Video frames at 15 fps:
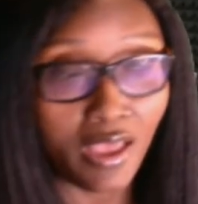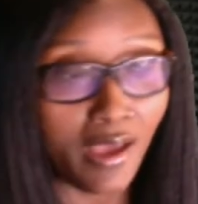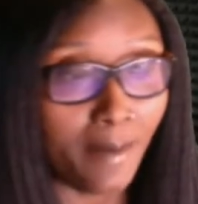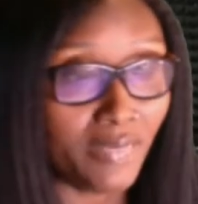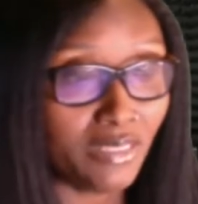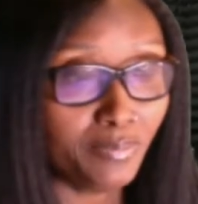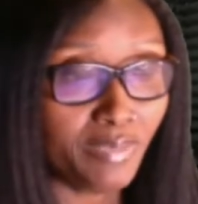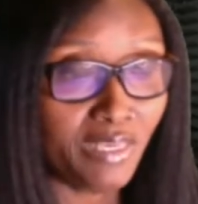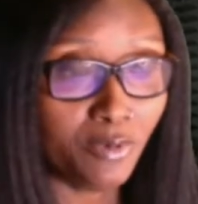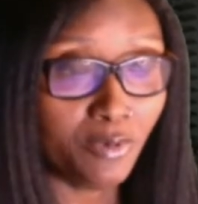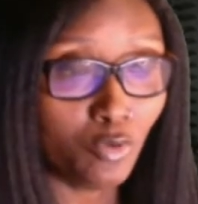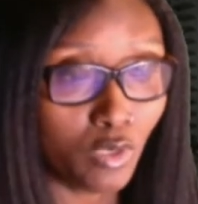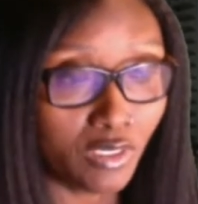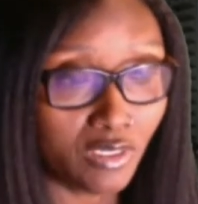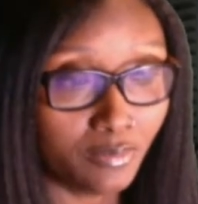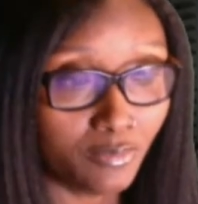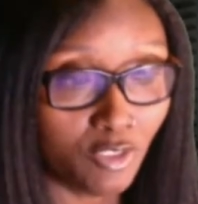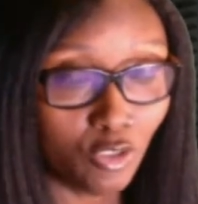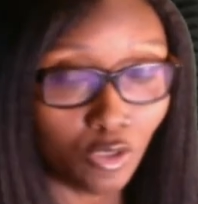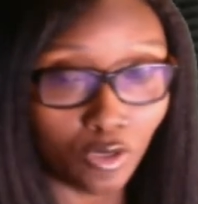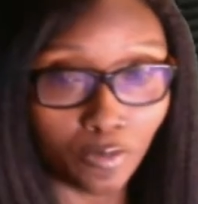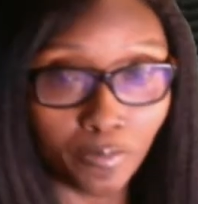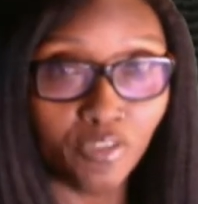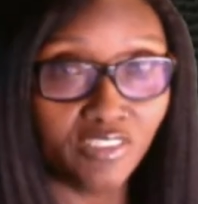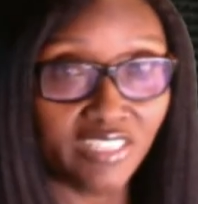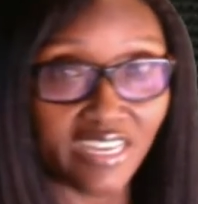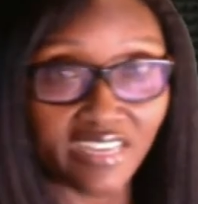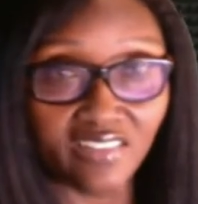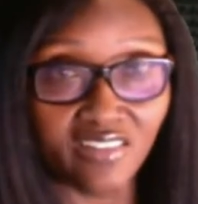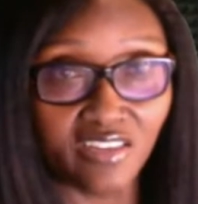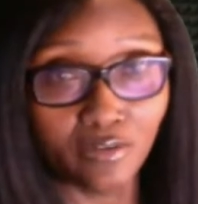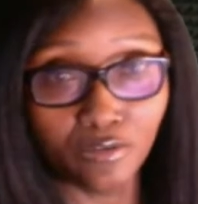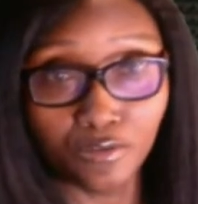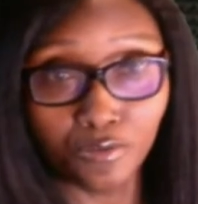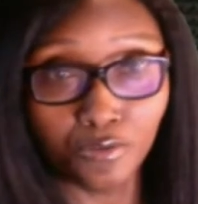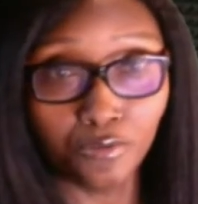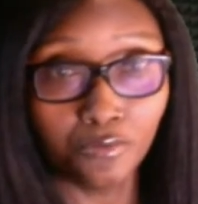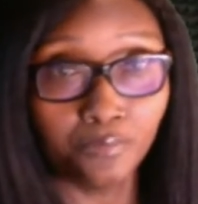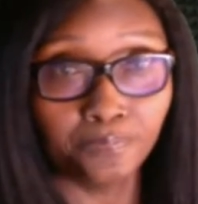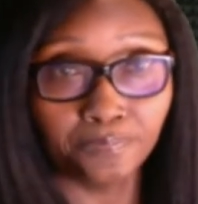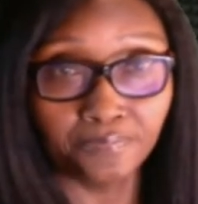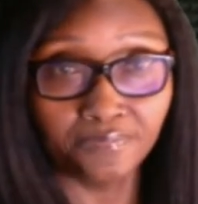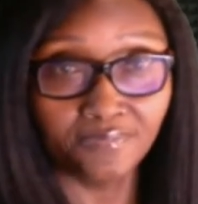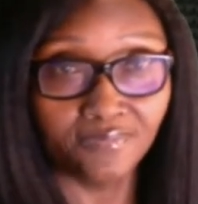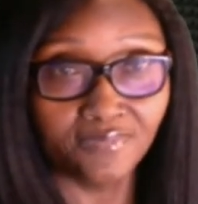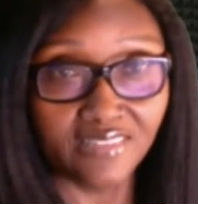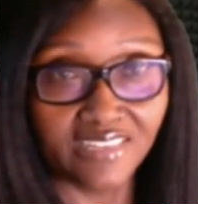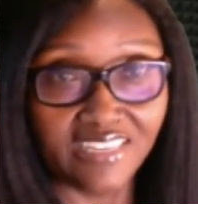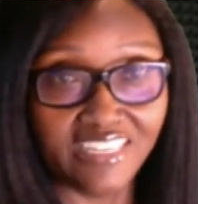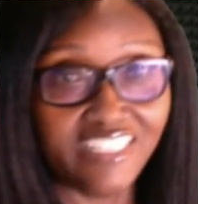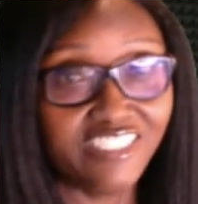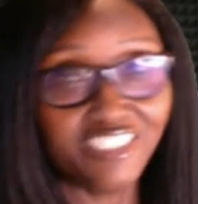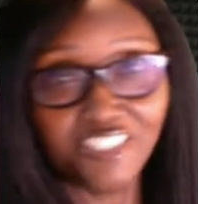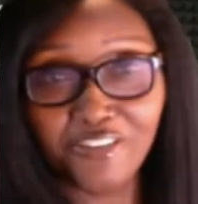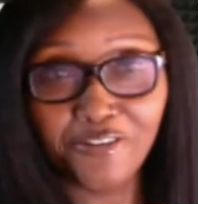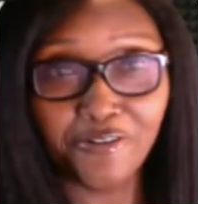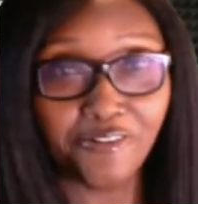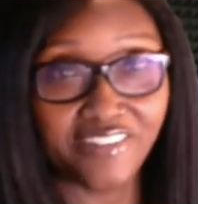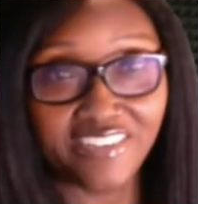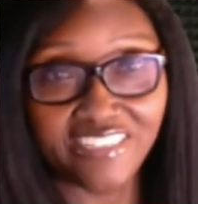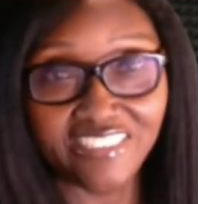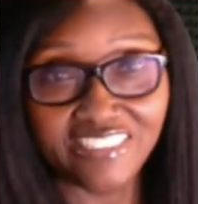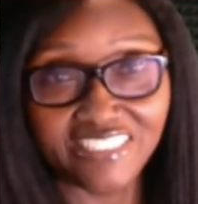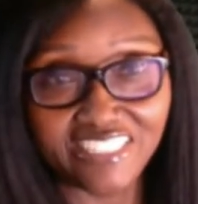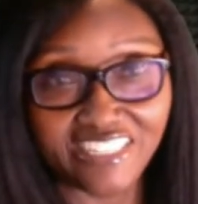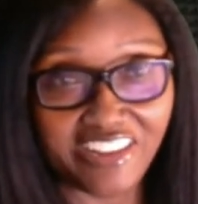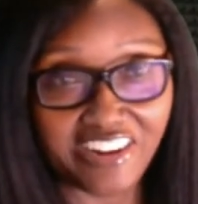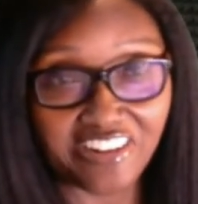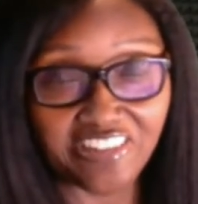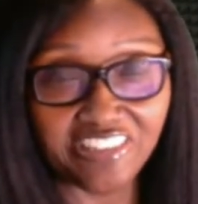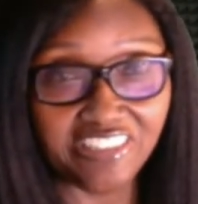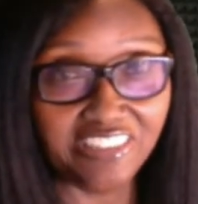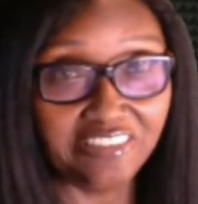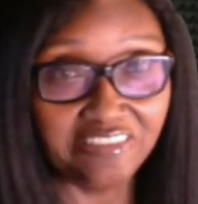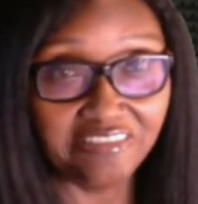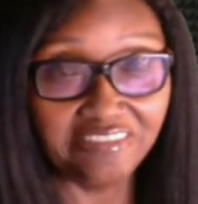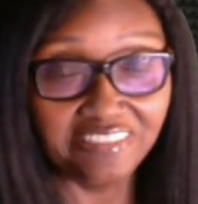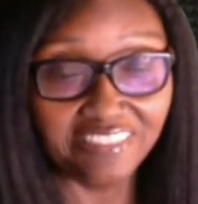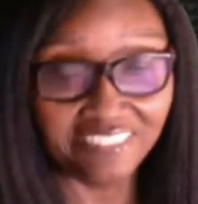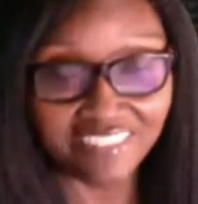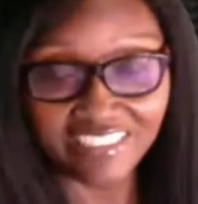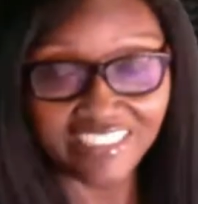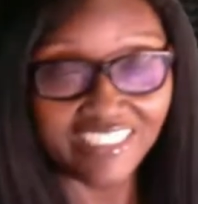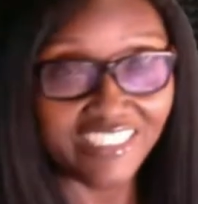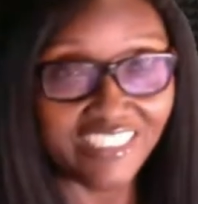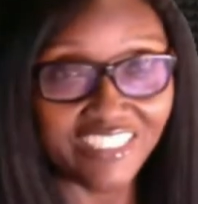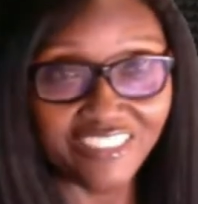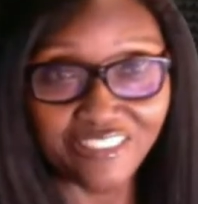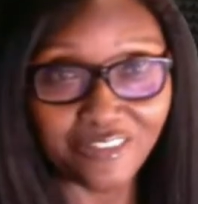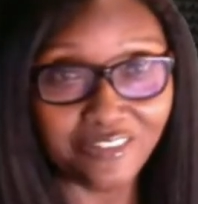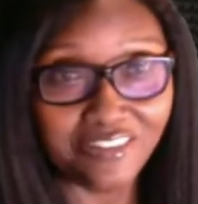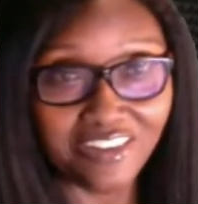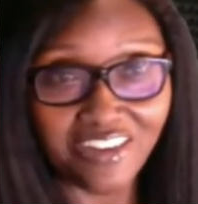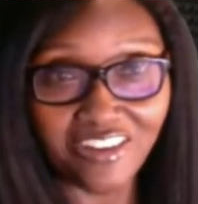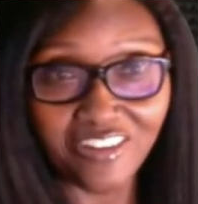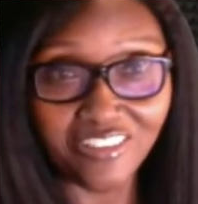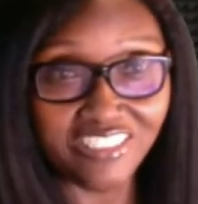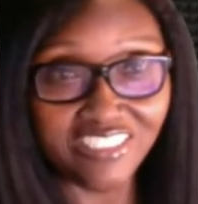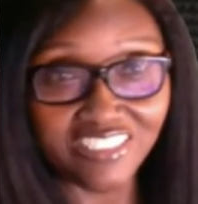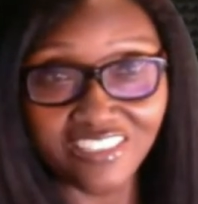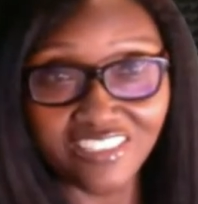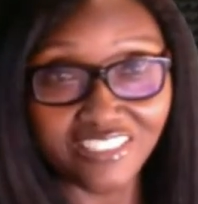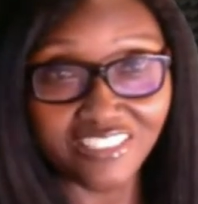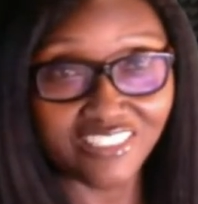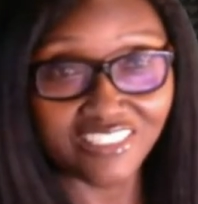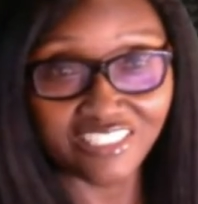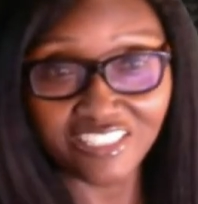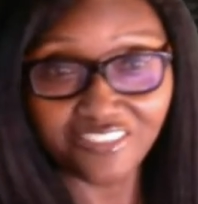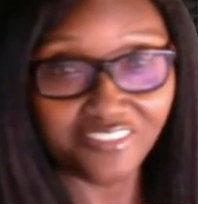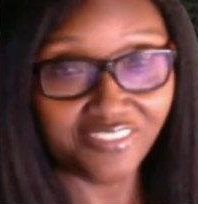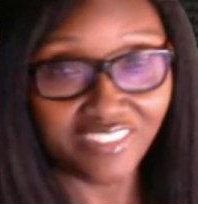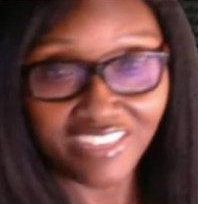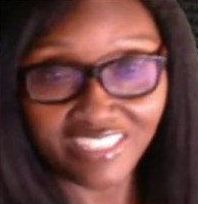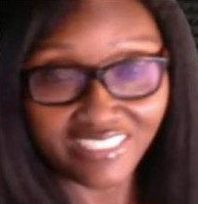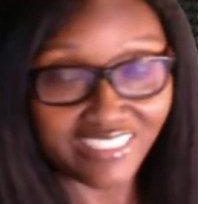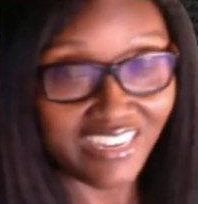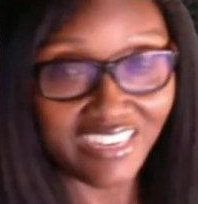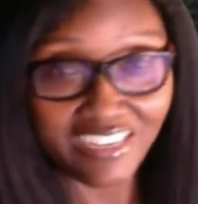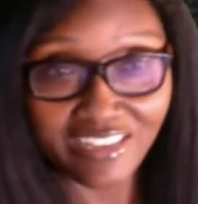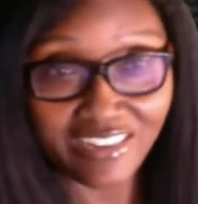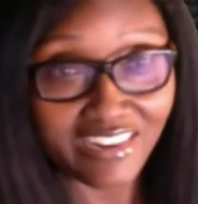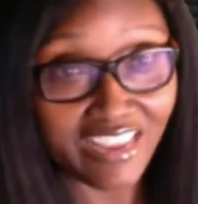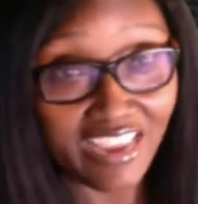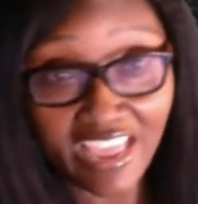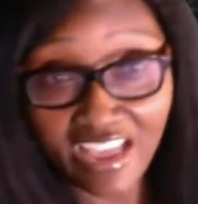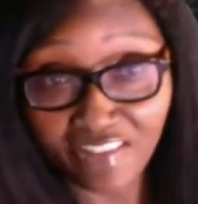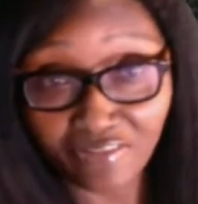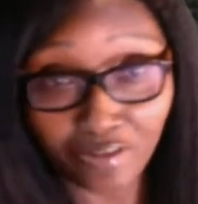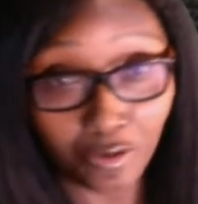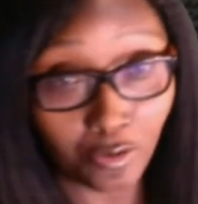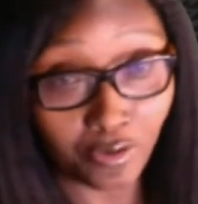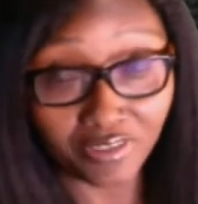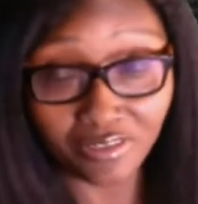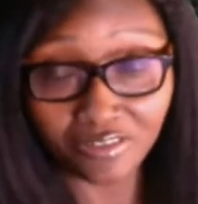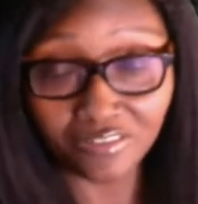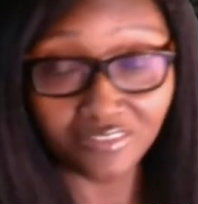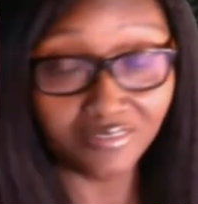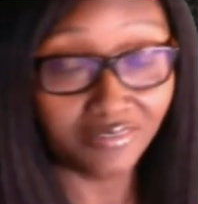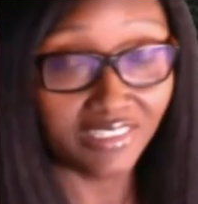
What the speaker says: But people want to, project their little insecurities and their little, all this other stuff that they have going on.